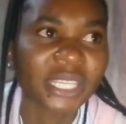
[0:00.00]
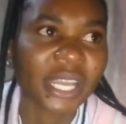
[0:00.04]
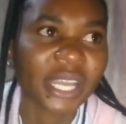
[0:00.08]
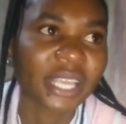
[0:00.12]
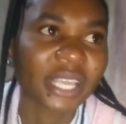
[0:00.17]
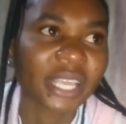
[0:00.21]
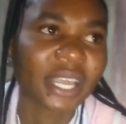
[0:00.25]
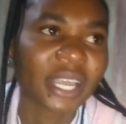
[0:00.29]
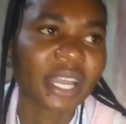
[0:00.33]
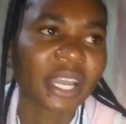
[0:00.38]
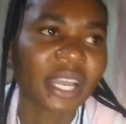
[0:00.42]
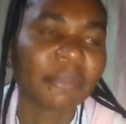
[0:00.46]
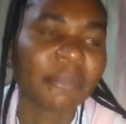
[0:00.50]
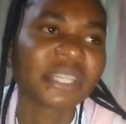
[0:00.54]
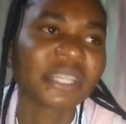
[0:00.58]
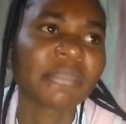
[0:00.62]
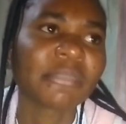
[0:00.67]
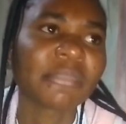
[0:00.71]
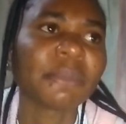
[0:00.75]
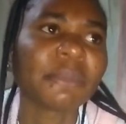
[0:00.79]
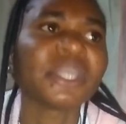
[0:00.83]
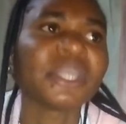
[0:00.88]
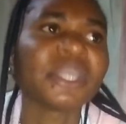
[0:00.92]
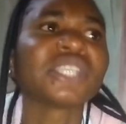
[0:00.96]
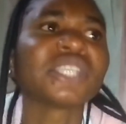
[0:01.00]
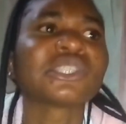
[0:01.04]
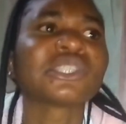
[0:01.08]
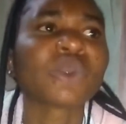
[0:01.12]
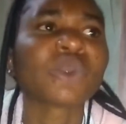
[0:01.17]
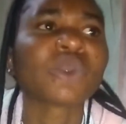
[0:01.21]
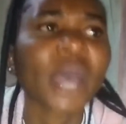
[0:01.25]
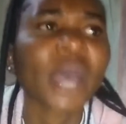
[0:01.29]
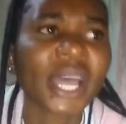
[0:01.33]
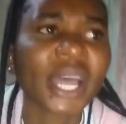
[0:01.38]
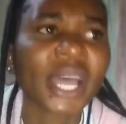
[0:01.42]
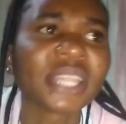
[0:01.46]
Like let me say, maybe it's
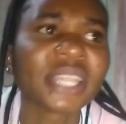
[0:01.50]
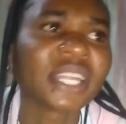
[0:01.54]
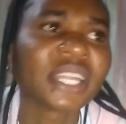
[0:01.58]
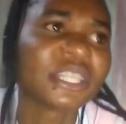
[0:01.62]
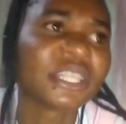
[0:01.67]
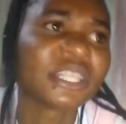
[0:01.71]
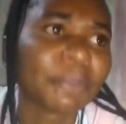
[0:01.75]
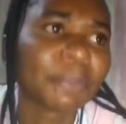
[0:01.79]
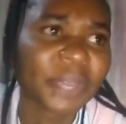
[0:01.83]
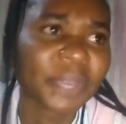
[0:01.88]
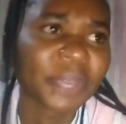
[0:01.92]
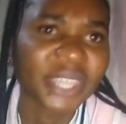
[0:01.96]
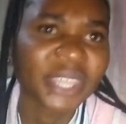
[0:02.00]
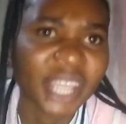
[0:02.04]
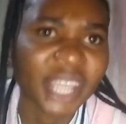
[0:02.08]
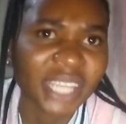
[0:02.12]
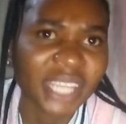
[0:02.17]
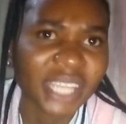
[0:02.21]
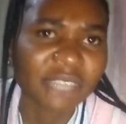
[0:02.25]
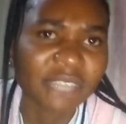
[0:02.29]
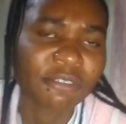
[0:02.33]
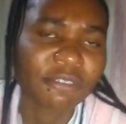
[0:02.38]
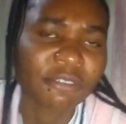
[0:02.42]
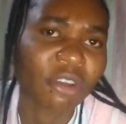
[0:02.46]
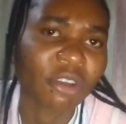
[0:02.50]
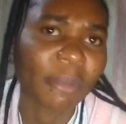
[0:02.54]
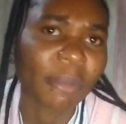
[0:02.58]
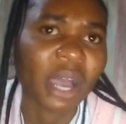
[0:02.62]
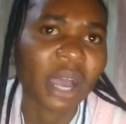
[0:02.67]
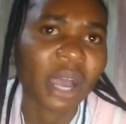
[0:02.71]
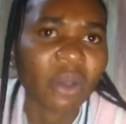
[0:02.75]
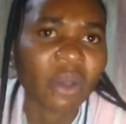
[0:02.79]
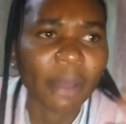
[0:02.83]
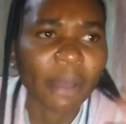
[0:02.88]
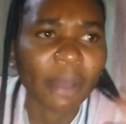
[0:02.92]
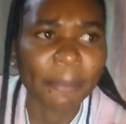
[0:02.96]
200 meters from
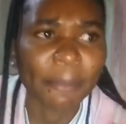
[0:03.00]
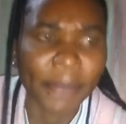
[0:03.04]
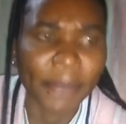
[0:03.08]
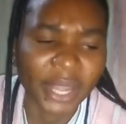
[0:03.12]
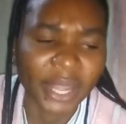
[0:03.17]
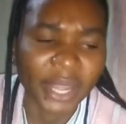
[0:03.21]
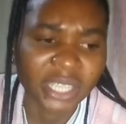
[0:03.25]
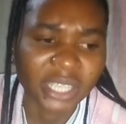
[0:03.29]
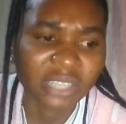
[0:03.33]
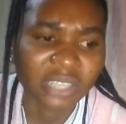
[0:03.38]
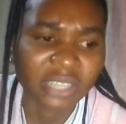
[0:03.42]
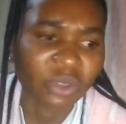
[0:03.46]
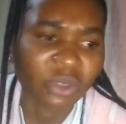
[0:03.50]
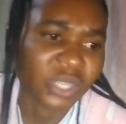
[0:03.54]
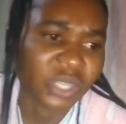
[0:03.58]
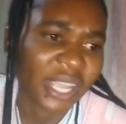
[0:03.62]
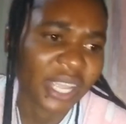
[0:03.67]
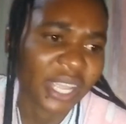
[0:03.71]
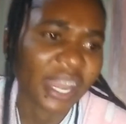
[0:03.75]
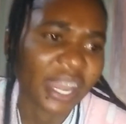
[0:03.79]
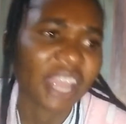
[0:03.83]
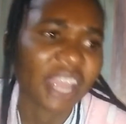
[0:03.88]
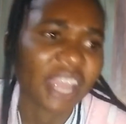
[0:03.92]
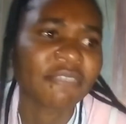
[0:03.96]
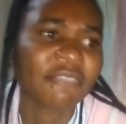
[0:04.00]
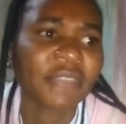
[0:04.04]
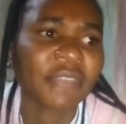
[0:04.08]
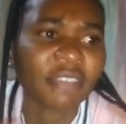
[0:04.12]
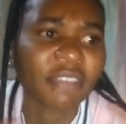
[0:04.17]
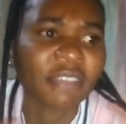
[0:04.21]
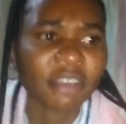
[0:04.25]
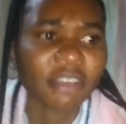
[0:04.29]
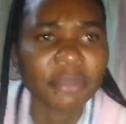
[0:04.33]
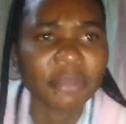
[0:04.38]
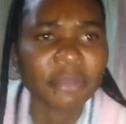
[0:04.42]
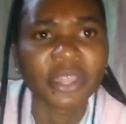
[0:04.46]
our place, cause, and I have
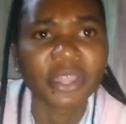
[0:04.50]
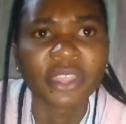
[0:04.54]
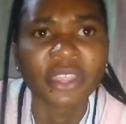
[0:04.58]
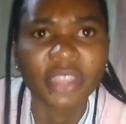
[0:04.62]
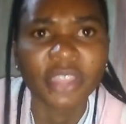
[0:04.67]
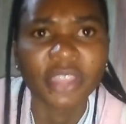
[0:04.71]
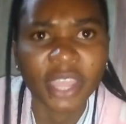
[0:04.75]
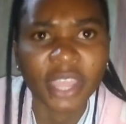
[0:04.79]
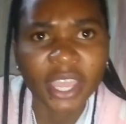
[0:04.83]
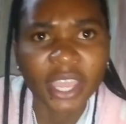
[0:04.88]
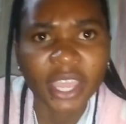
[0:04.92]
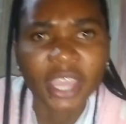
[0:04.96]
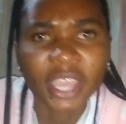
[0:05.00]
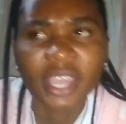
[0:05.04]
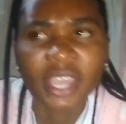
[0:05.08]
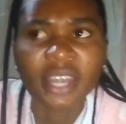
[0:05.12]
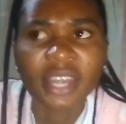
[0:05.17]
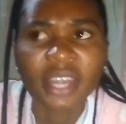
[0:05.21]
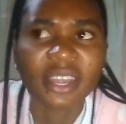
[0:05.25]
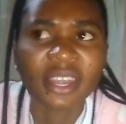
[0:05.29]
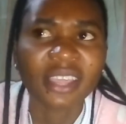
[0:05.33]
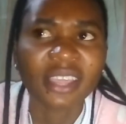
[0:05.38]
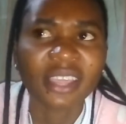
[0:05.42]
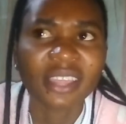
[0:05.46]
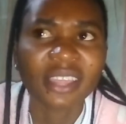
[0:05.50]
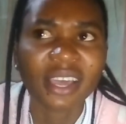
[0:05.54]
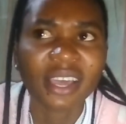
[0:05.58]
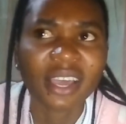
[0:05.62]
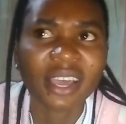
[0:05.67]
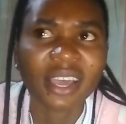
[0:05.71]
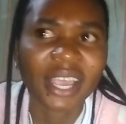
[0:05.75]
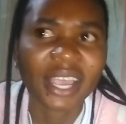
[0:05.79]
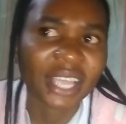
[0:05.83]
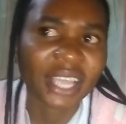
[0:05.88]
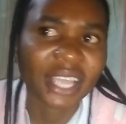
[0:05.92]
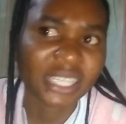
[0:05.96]
never been there, neither
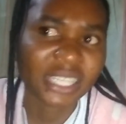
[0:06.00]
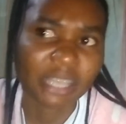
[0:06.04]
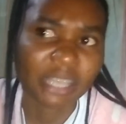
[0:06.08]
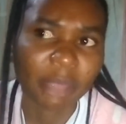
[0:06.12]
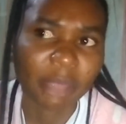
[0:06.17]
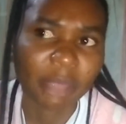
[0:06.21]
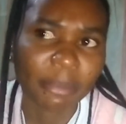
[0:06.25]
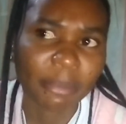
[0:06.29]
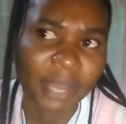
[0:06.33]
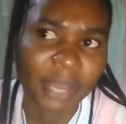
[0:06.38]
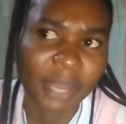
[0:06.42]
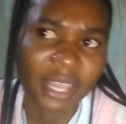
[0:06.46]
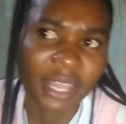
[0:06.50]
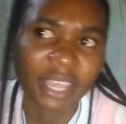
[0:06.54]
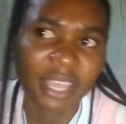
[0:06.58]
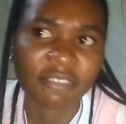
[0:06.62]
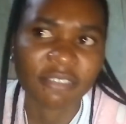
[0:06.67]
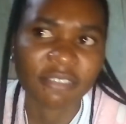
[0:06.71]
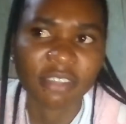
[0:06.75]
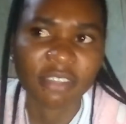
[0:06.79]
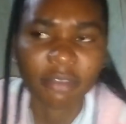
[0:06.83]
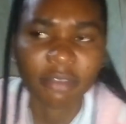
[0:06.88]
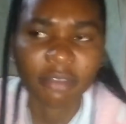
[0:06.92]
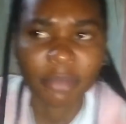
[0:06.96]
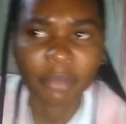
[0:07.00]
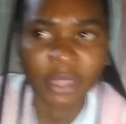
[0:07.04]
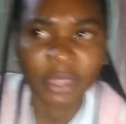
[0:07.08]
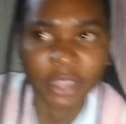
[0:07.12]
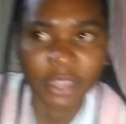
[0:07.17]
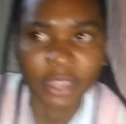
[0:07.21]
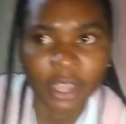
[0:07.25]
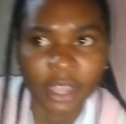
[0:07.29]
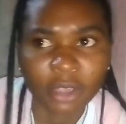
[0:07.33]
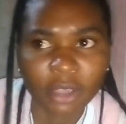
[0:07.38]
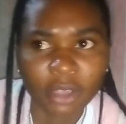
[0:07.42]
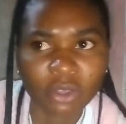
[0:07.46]
I can't say my brother have never been
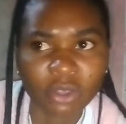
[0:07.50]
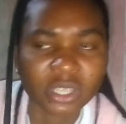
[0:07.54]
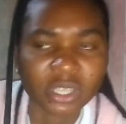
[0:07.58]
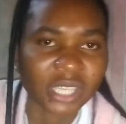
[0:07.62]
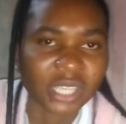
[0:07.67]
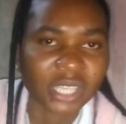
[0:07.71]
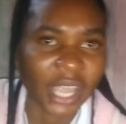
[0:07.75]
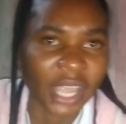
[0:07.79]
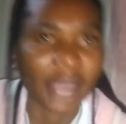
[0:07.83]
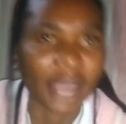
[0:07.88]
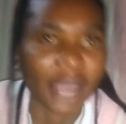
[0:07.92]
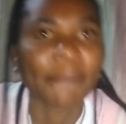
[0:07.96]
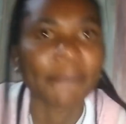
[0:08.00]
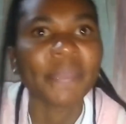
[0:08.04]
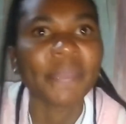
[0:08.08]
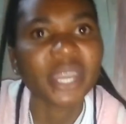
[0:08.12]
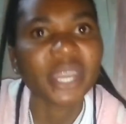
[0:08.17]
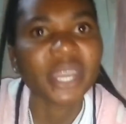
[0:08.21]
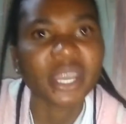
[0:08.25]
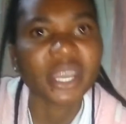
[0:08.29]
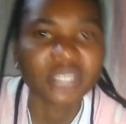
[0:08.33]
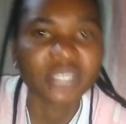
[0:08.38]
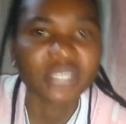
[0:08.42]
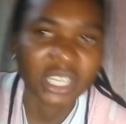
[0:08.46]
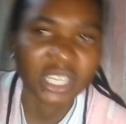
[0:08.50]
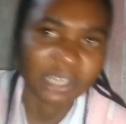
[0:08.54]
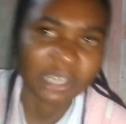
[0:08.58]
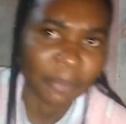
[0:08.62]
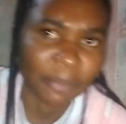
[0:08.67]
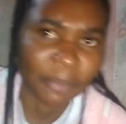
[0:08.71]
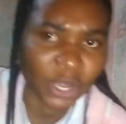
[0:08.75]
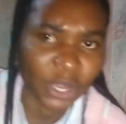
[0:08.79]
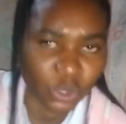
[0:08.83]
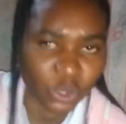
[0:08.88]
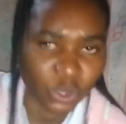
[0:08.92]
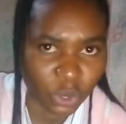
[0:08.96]
there, cause yeah, men are just
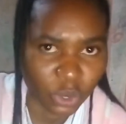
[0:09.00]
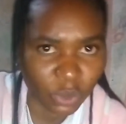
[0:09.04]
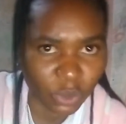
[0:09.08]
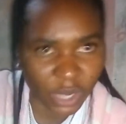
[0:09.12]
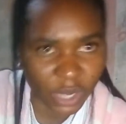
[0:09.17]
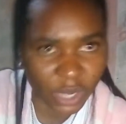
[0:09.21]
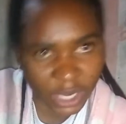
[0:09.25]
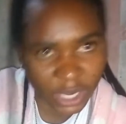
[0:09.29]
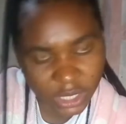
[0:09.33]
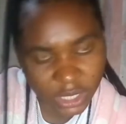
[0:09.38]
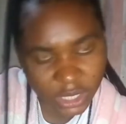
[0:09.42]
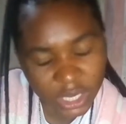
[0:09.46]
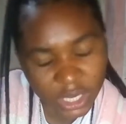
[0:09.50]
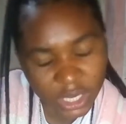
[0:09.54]
men, you know, right?